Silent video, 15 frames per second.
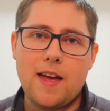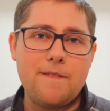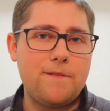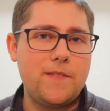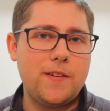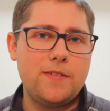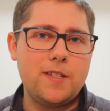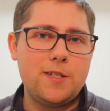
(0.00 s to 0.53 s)
And
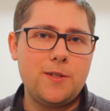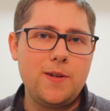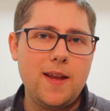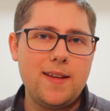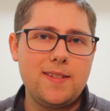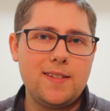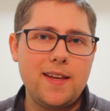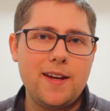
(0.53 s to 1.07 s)
52
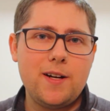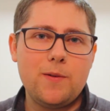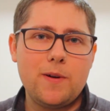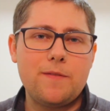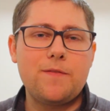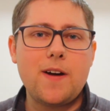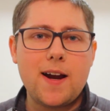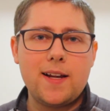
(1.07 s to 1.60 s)
days later,
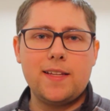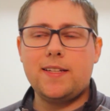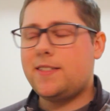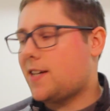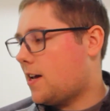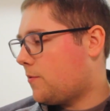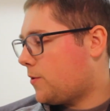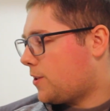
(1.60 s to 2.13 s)
we're finally
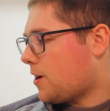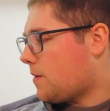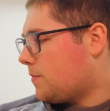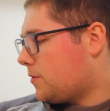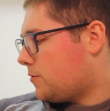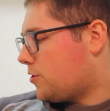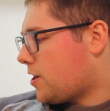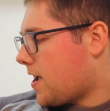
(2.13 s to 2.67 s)
done with our
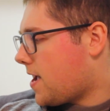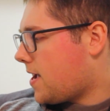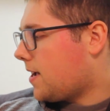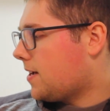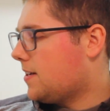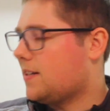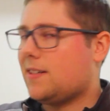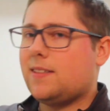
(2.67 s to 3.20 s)

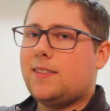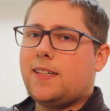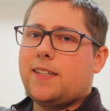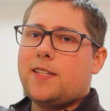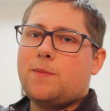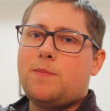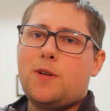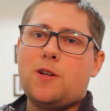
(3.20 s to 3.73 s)
Bochet. Look at
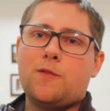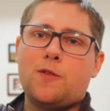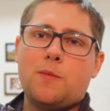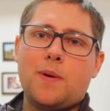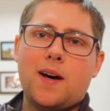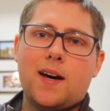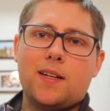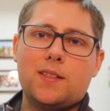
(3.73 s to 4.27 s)
this beautiful
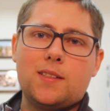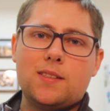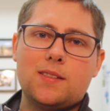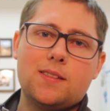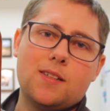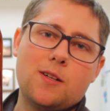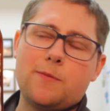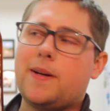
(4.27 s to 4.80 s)
bottle.
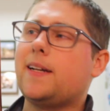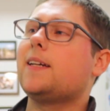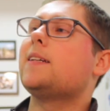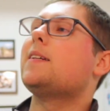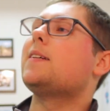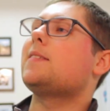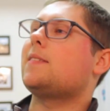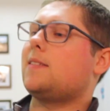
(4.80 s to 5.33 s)
Oh my
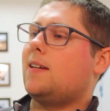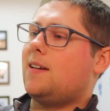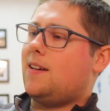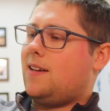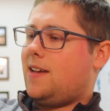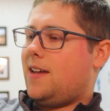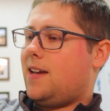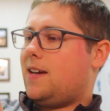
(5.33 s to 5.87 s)
goodness.
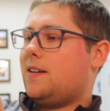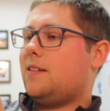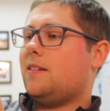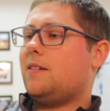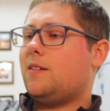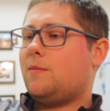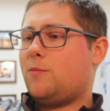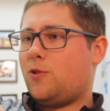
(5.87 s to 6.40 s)
And
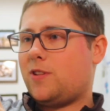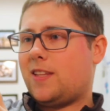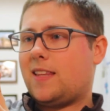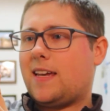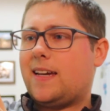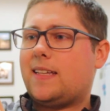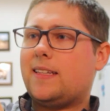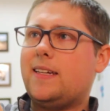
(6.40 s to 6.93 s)
more than
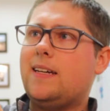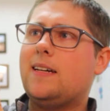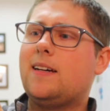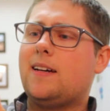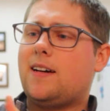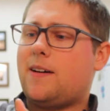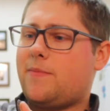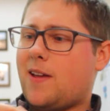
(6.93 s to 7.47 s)
likely,
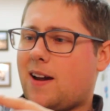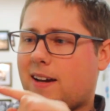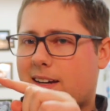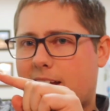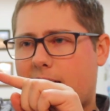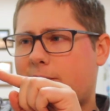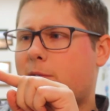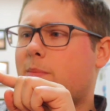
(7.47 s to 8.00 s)
I'm not going
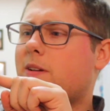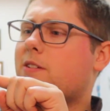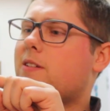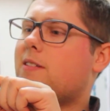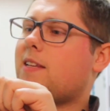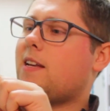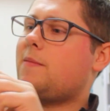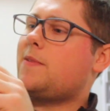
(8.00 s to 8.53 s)
to have a bunch of
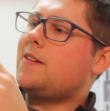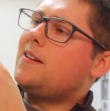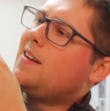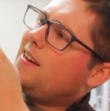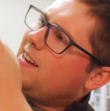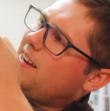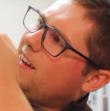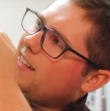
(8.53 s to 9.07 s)
sediment
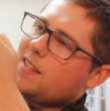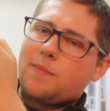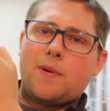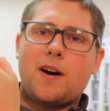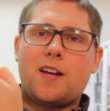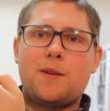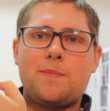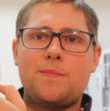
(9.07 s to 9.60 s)
at the
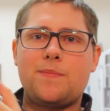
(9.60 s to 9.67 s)
bottom